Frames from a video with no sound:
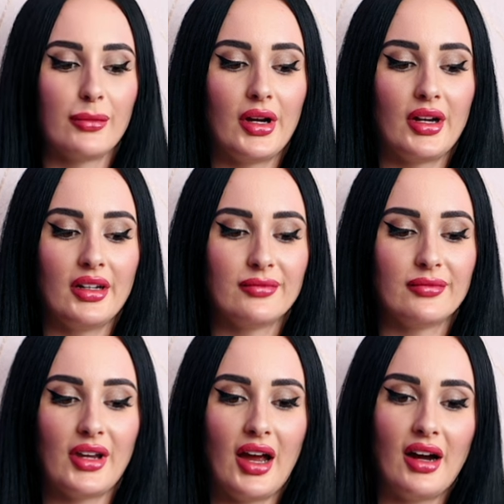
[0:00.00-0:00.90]
But
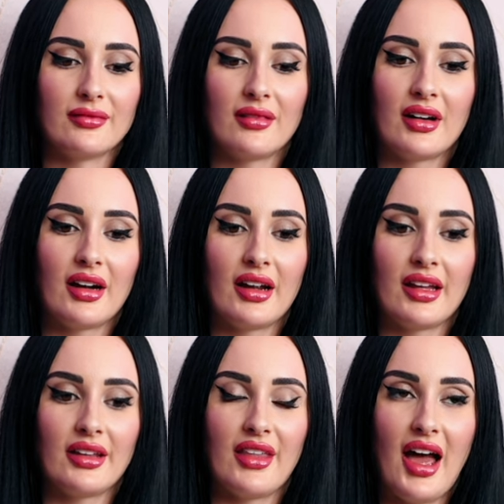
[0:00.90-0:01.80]
yeah,
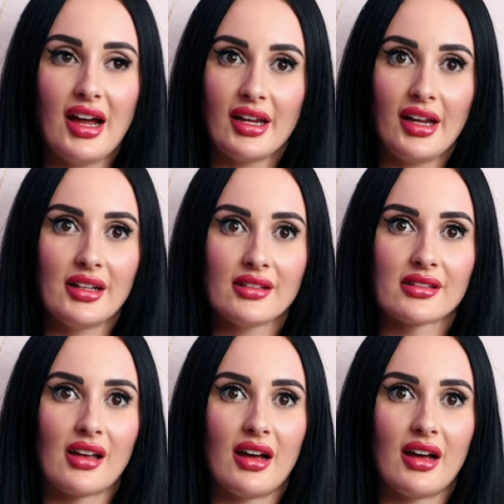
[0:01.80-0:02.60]
in that case,